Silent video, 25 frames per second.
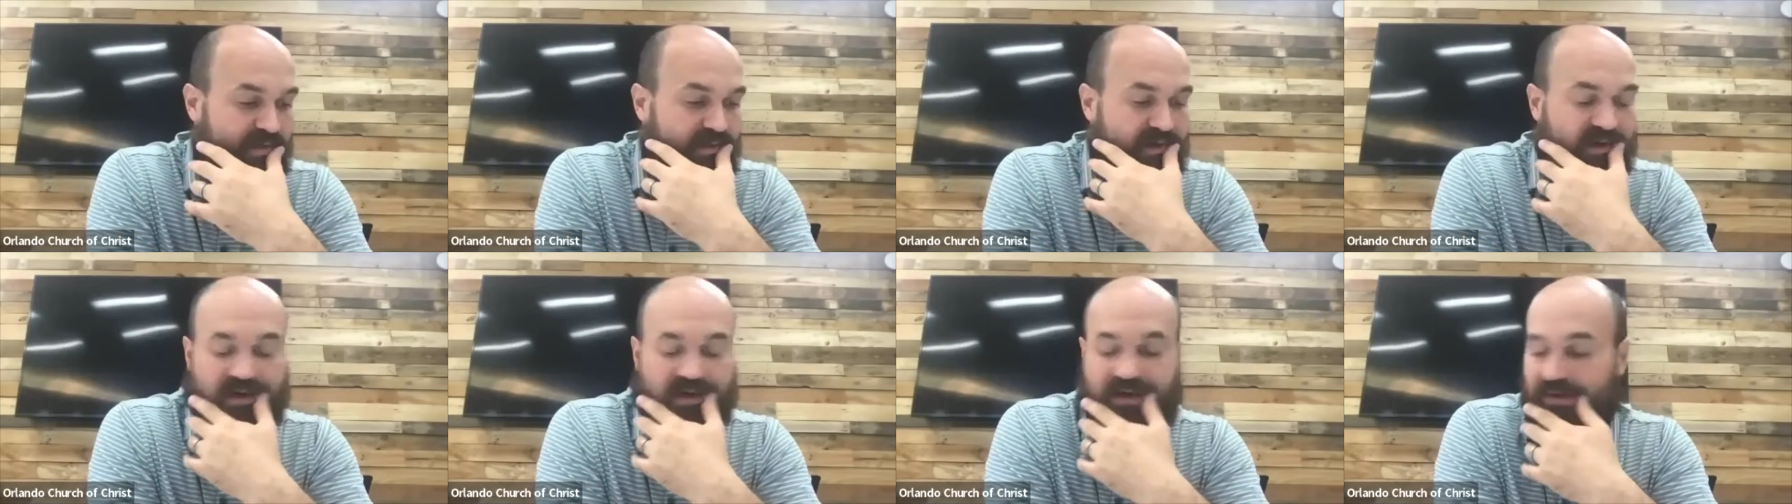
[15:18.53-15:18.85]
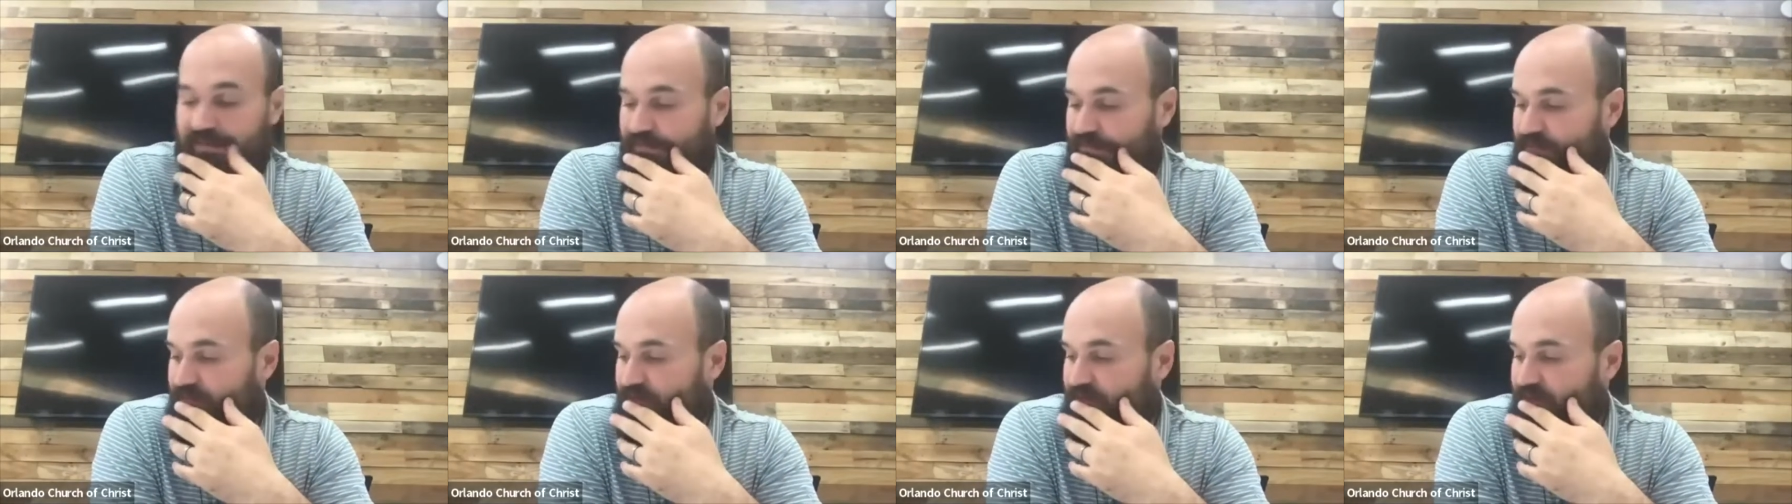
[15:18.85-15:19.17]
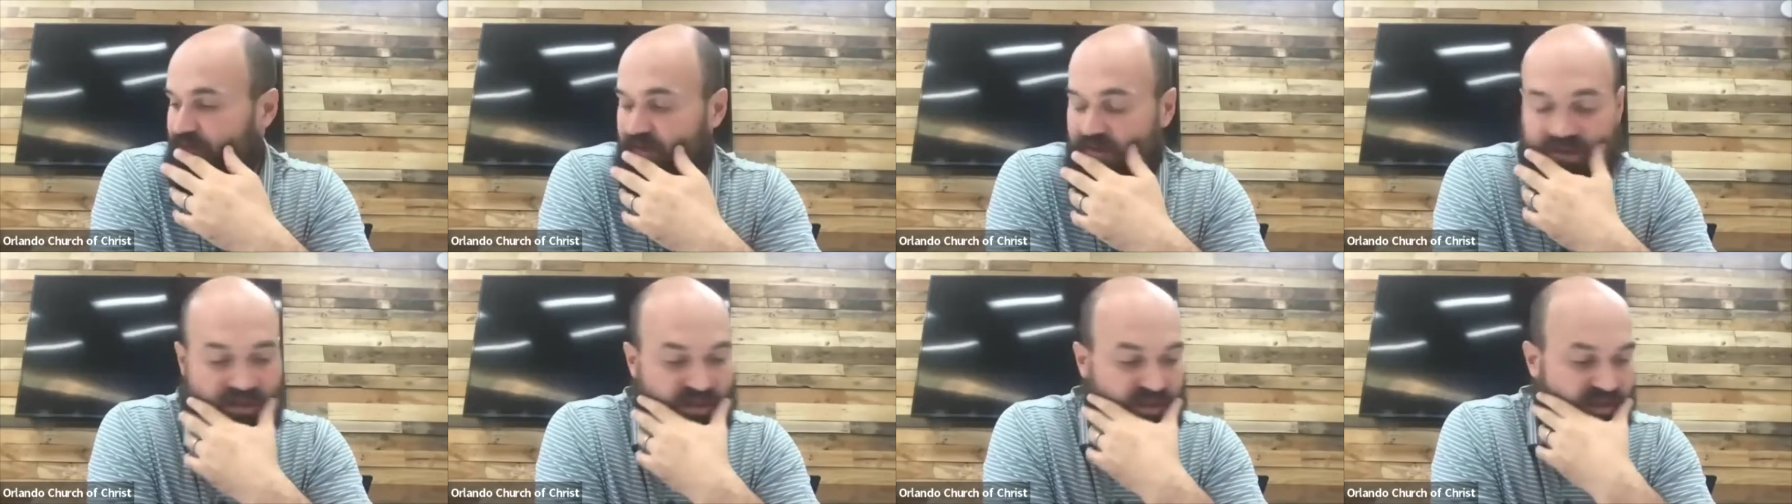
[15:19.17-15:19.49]
Um,
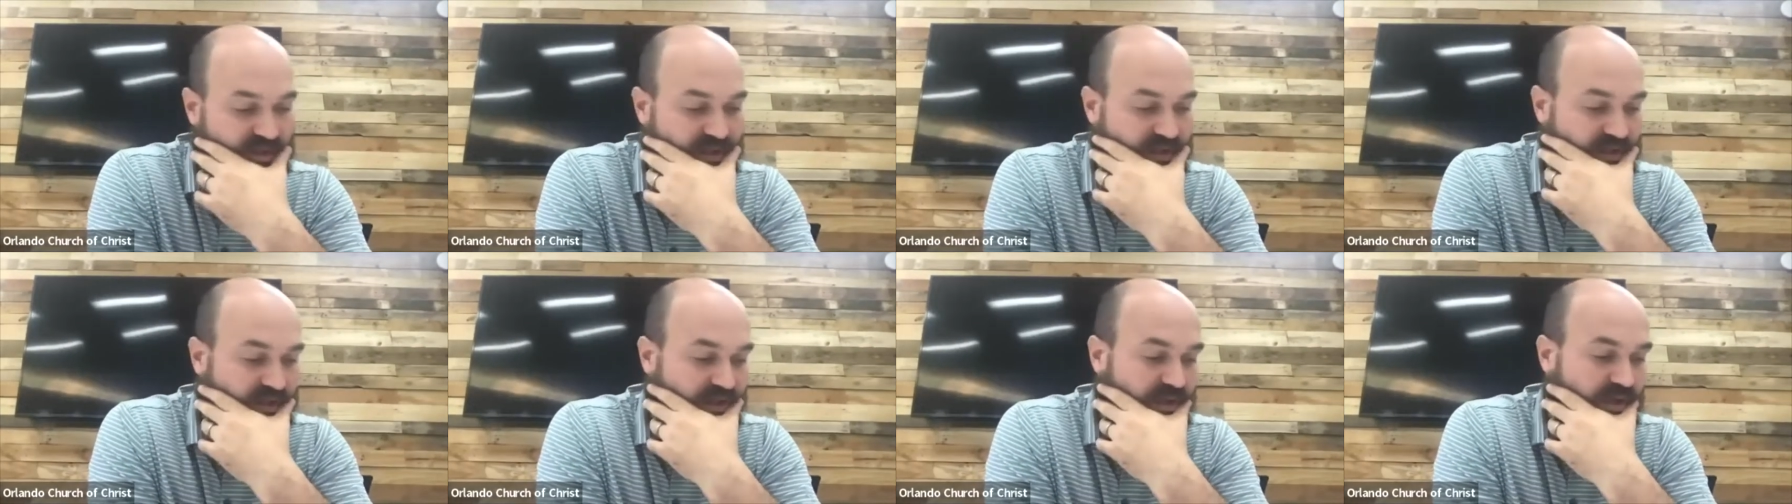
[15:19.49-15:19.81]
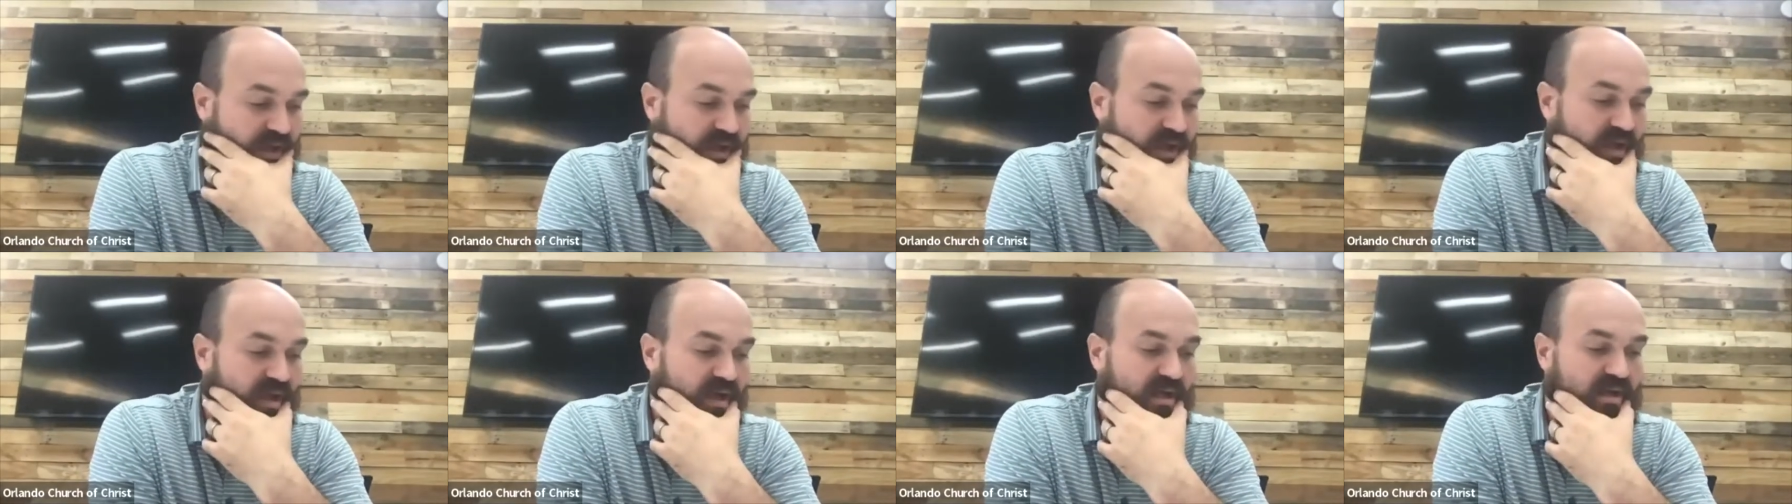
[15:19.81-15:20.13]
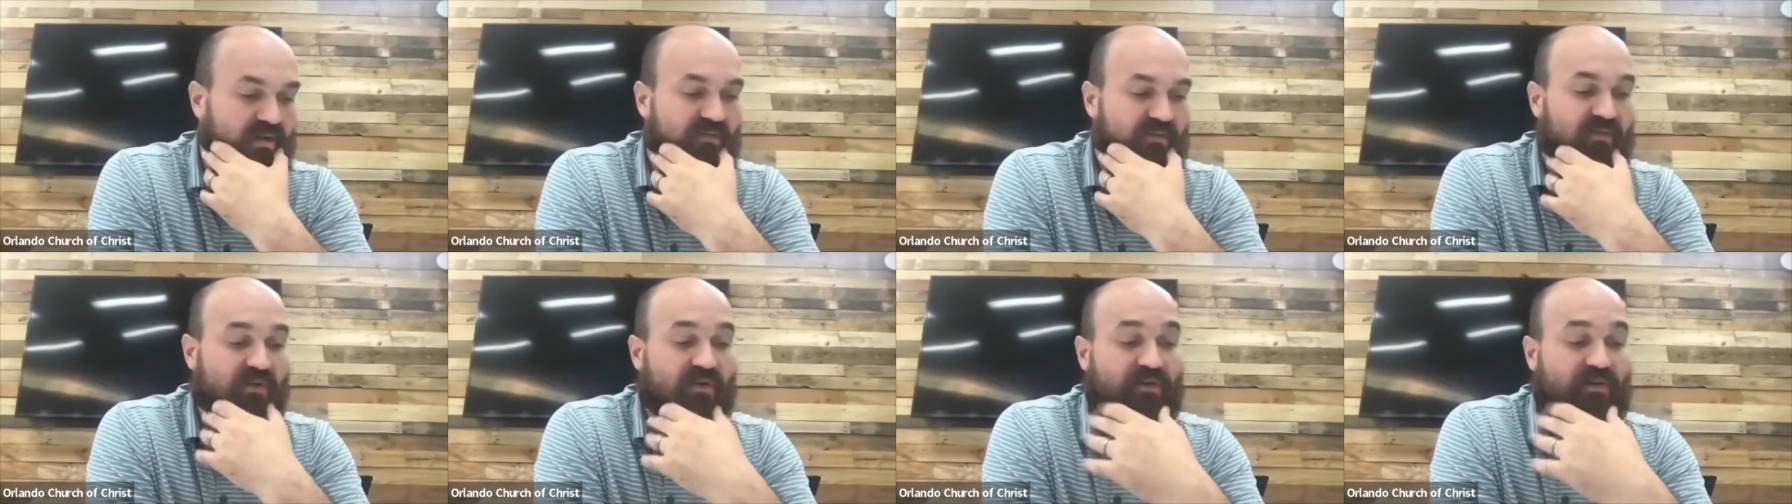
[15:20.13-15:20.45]

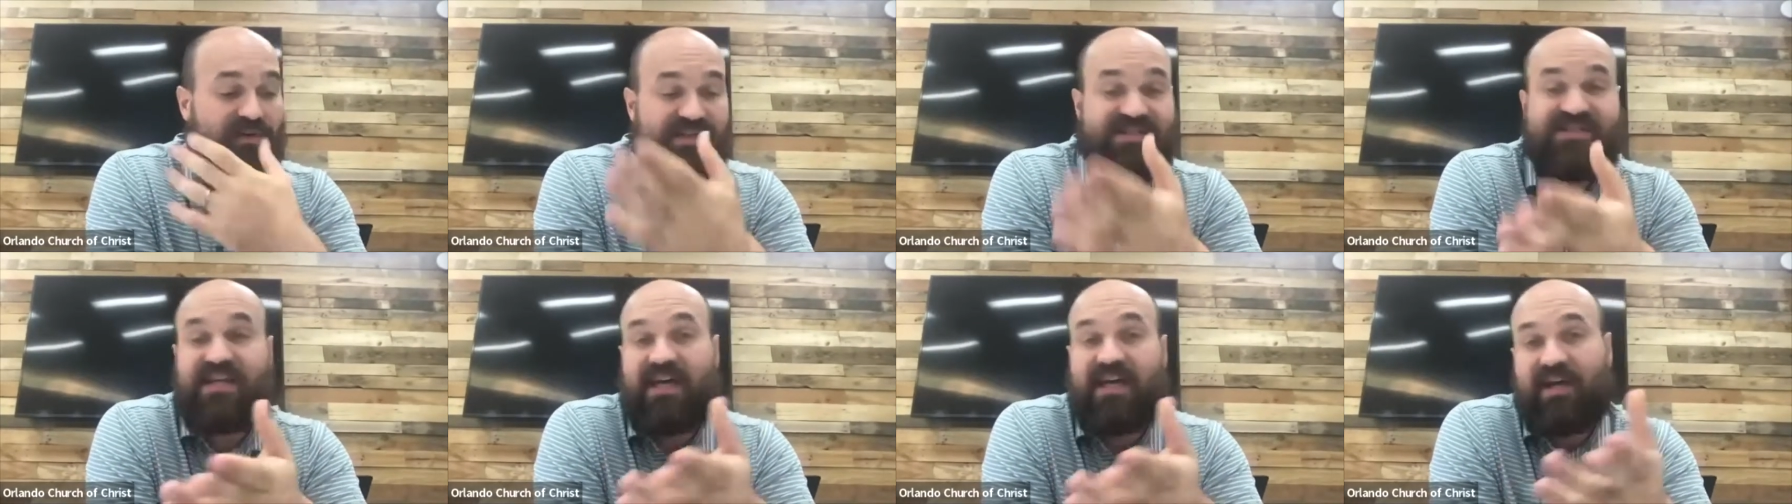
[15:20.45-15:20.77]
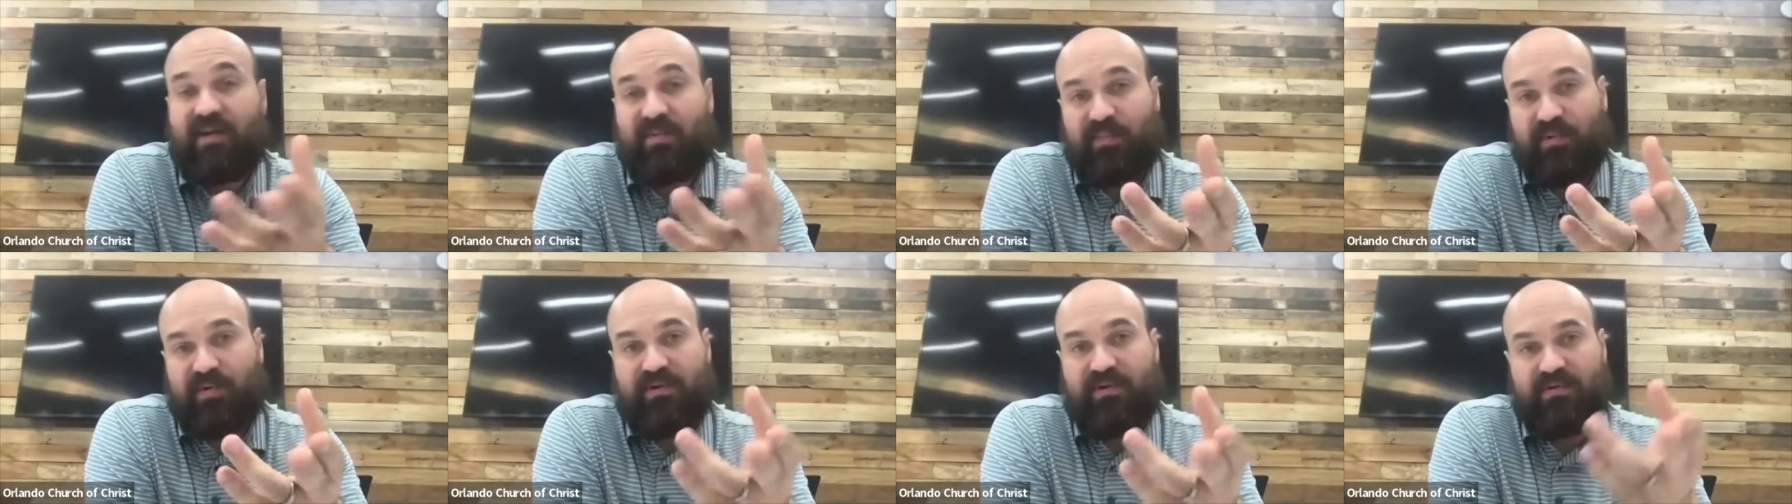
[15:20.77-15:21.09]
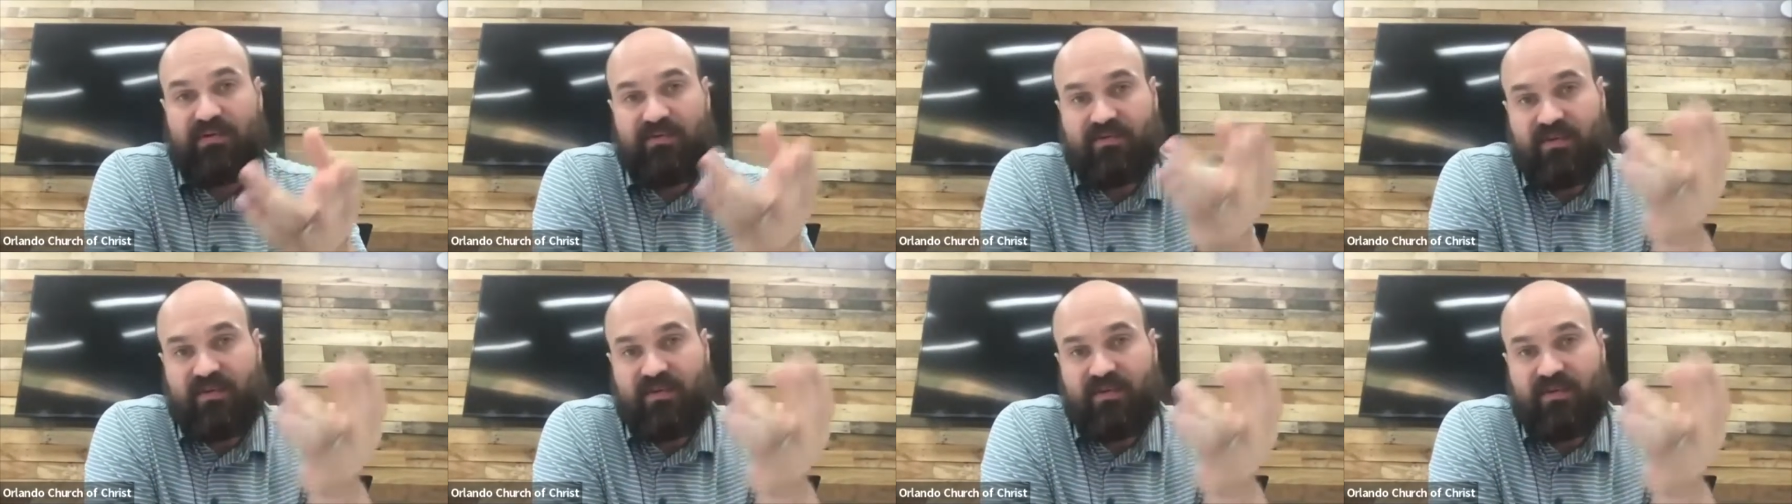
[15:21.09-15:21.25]
for example,